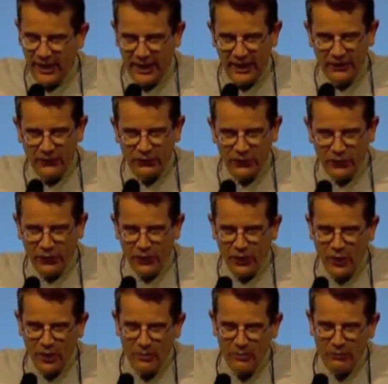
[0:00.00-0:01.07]
in the
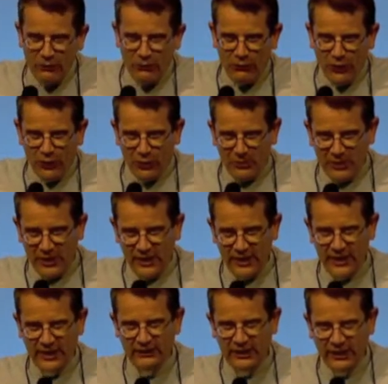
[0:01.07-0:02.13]
Come Follow Me
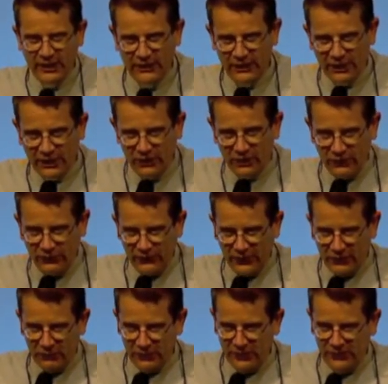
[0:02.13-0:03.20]
catechetical
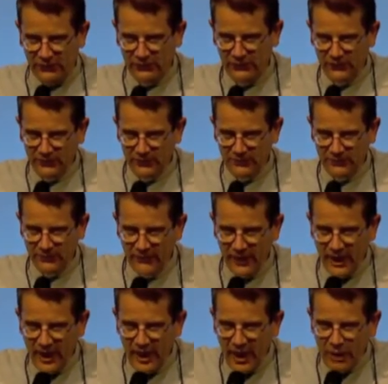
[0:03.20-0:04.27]
series,
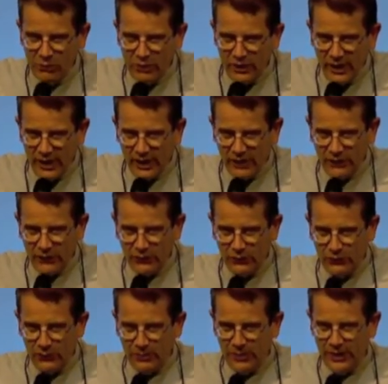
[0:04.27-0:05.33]
I would like to
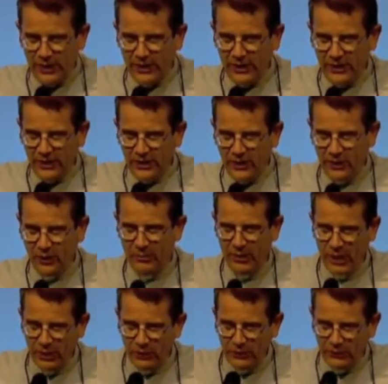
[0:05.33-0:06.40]
speak
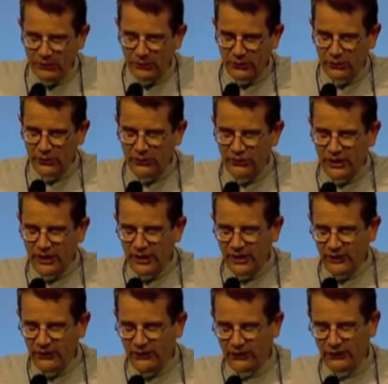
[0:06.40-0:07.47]
about the
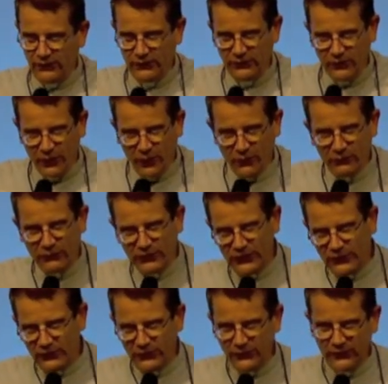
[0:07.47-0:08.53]
genesis of
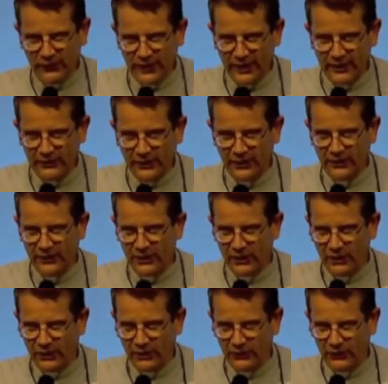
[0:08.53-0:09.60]
this
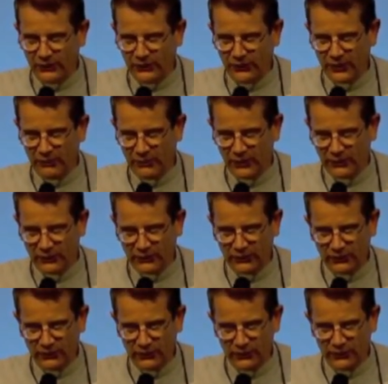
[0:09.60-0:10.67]
catechetical
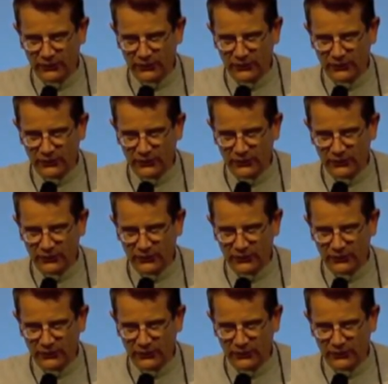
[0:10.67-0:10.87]
series.